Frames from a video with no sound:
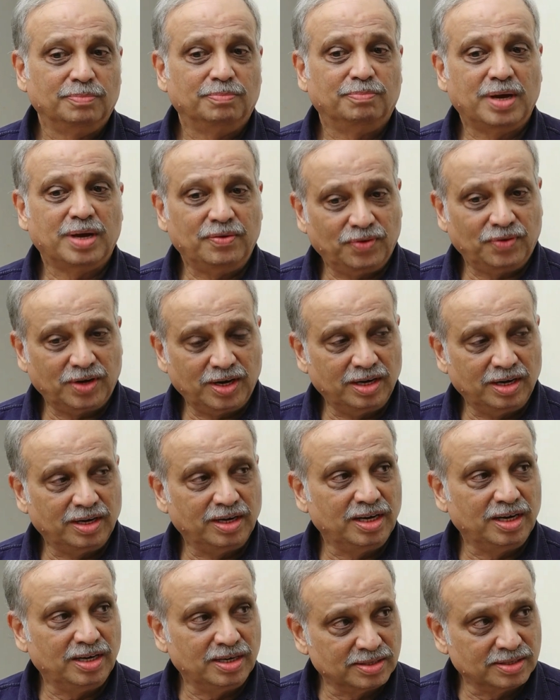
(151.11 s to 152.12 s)
My friend
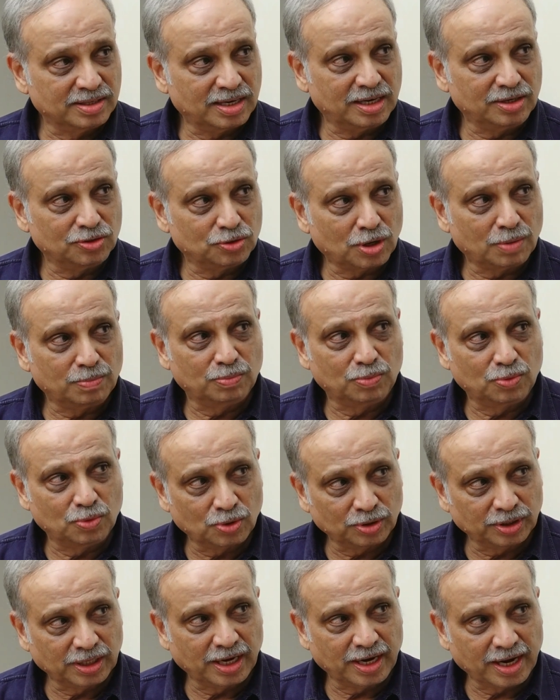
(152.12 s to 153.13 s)
needs that job
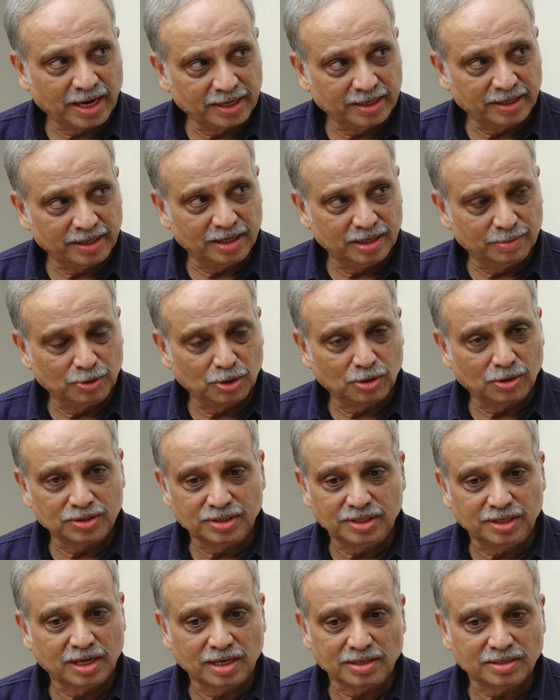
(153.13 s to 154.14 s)
more than I need
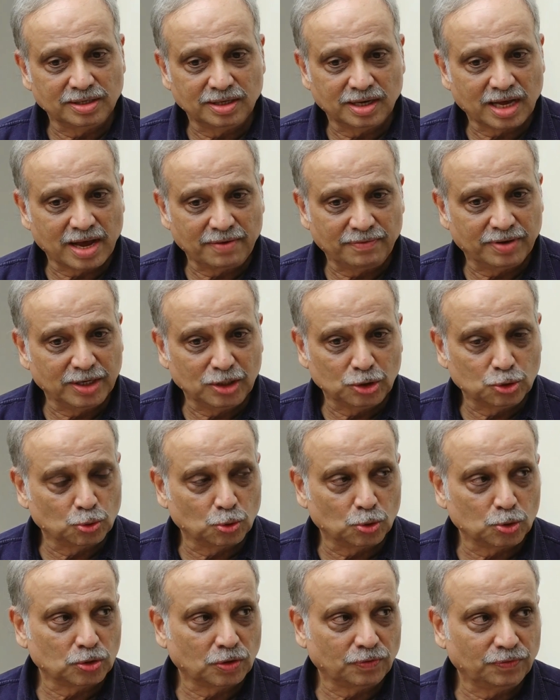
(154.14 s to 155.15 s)
because he doesn't have any
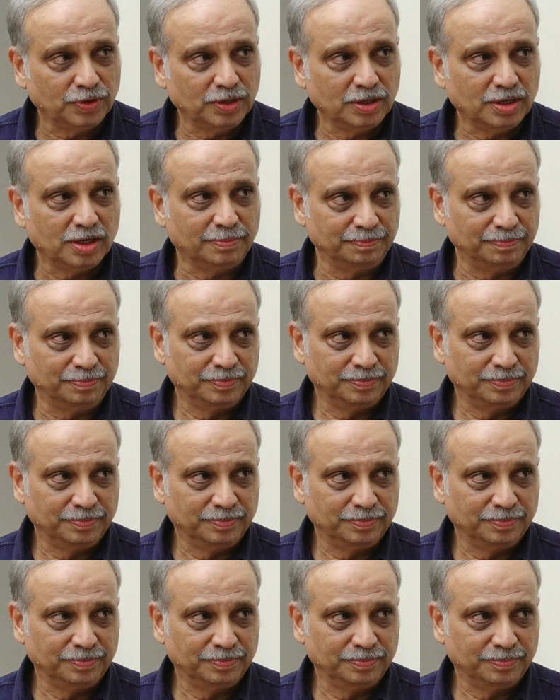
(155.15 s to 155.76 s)
source of income.